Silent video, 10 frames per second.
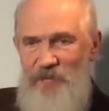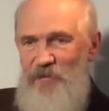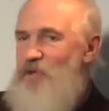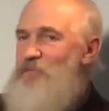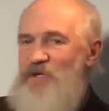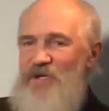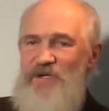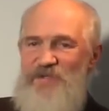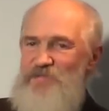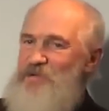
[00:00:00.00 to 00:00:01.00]
this
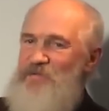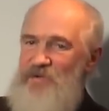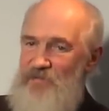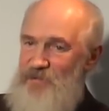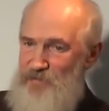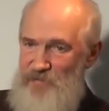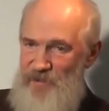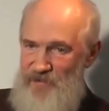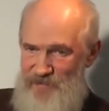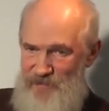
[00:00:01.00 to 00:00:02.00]
idea wrong.
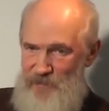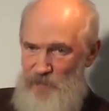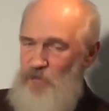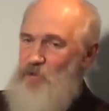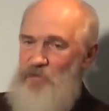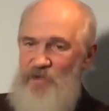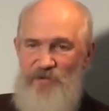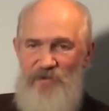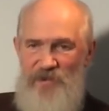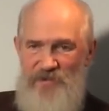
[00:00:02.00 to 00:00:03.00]

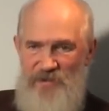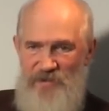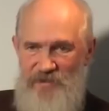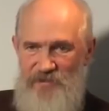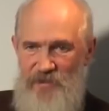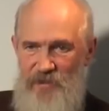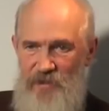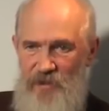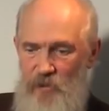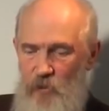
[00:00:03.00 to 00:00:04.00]
Alchemists were
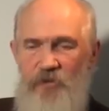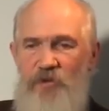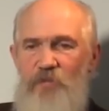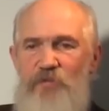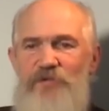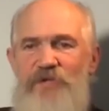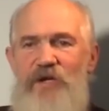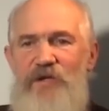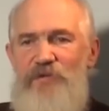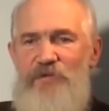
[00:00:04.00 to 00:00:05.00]
more correct in
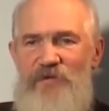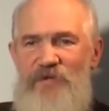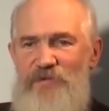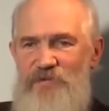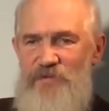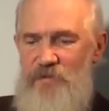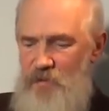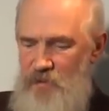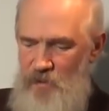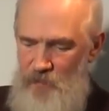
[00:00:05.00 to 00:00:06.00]
that regard.
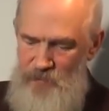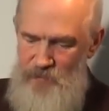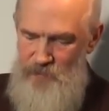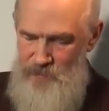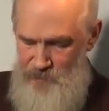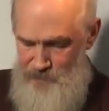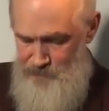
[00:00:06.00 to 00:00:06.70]
They had